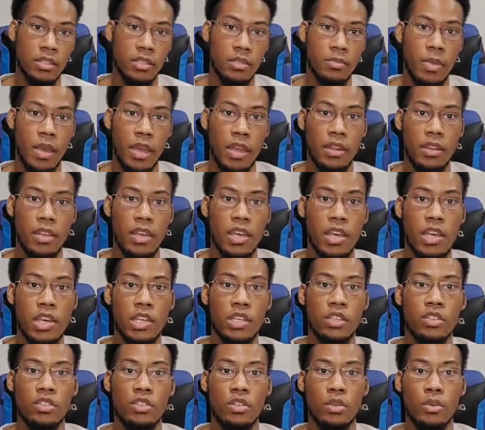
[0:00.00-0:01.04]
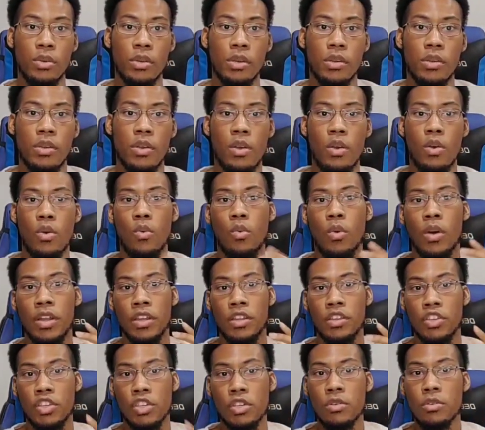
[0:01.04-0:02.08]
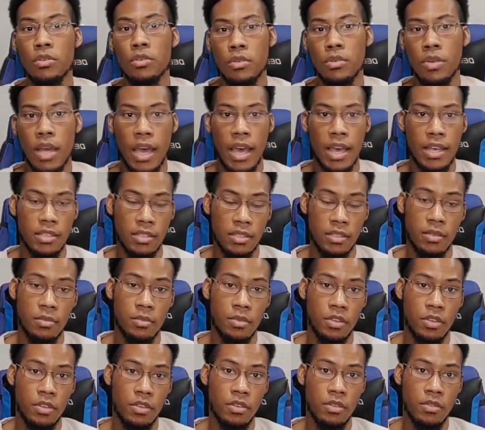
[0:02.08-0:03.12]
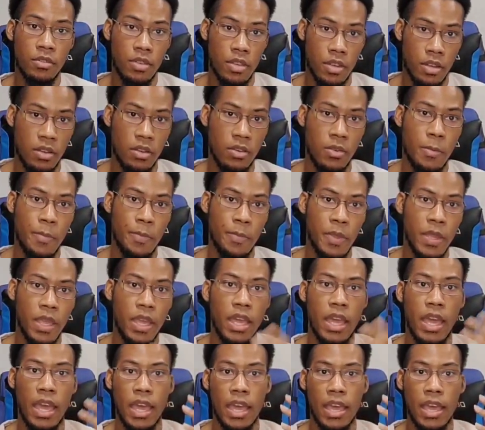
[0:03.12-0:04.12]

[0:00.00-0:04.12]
This man is doing what you asked him to do, you know?